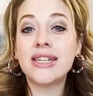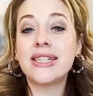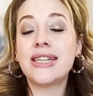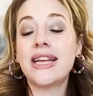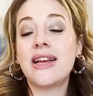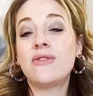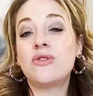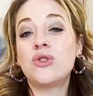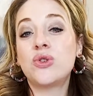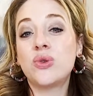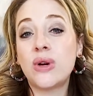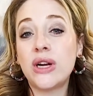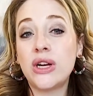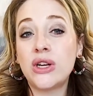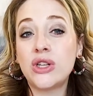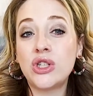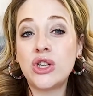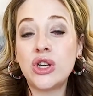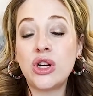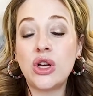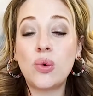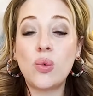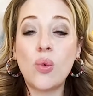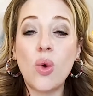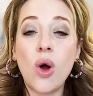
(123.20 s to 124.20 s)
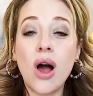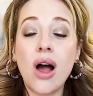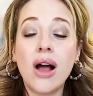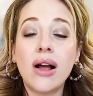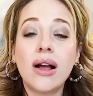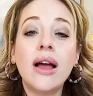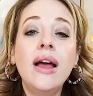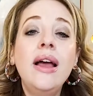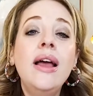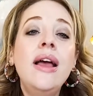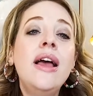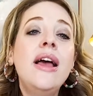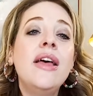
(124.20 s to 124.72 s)
They have trails you can
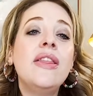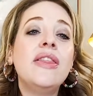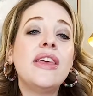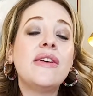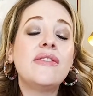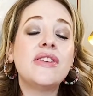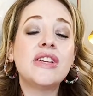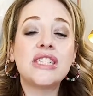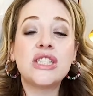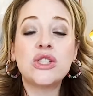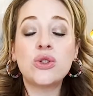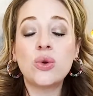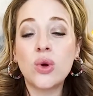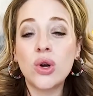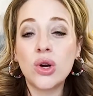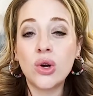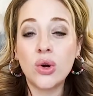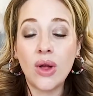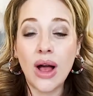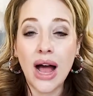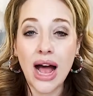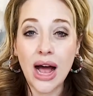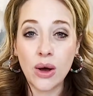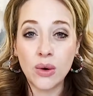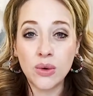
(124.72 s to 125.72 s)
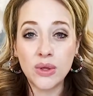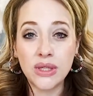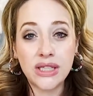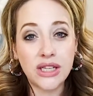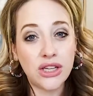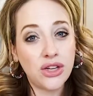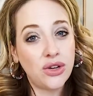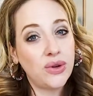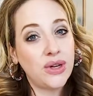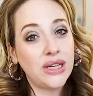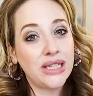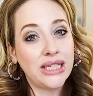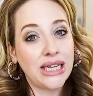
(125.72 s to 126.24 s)
walk. They have a historical house
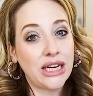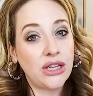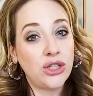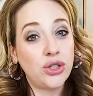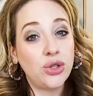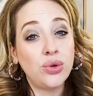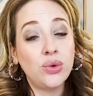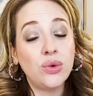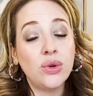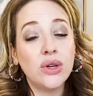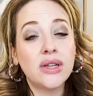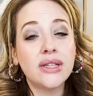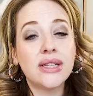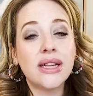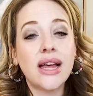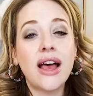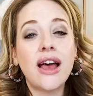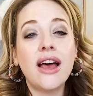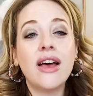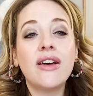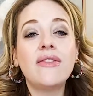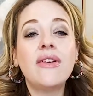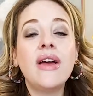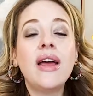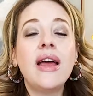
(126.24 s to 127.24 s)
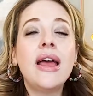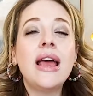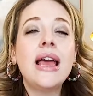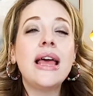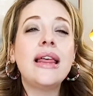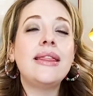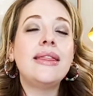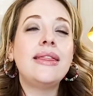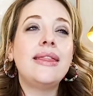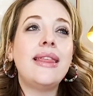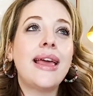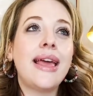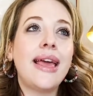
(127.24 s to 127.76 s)
that you can take tours of.
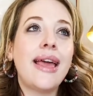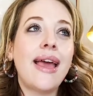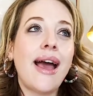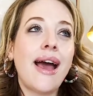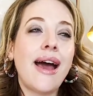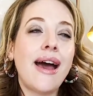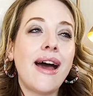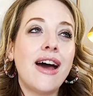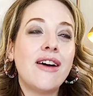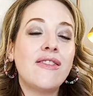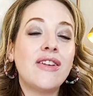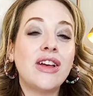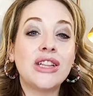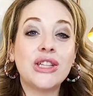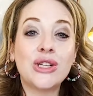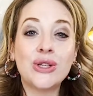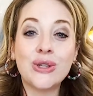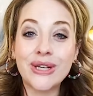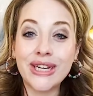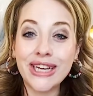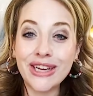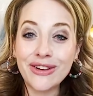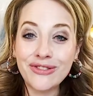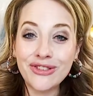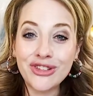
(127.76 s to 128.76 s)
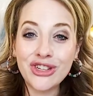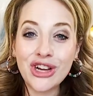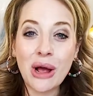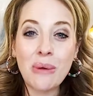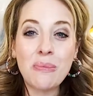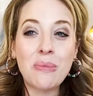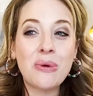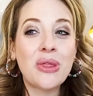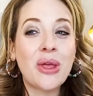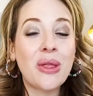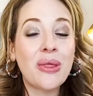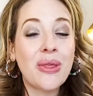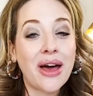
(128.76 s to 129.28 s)
They have a little gift shop
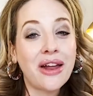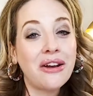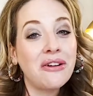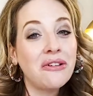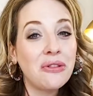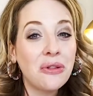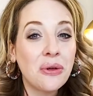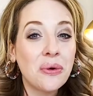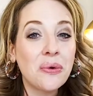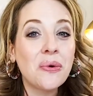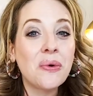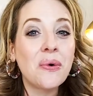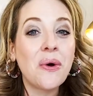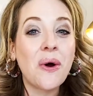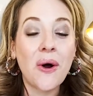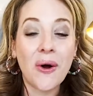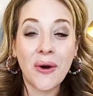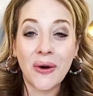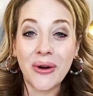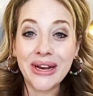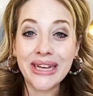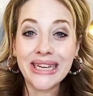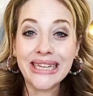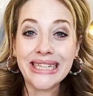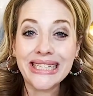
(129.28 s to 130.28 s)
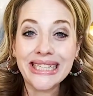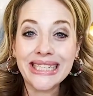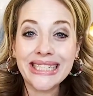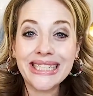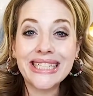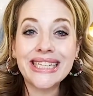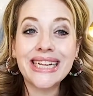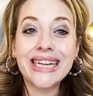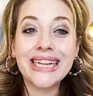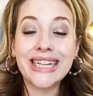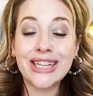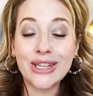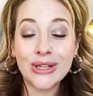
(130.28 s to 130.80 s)
with a lot of local
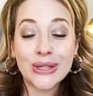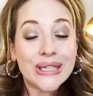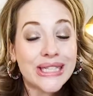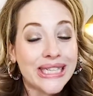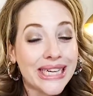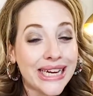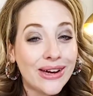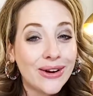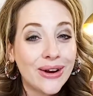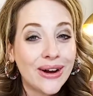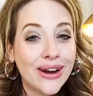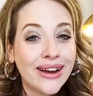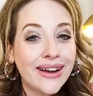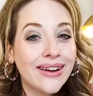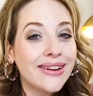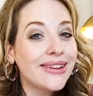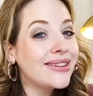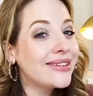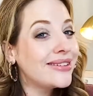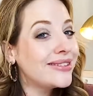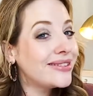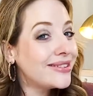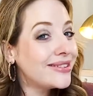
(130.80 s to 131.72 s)
artists. A little secret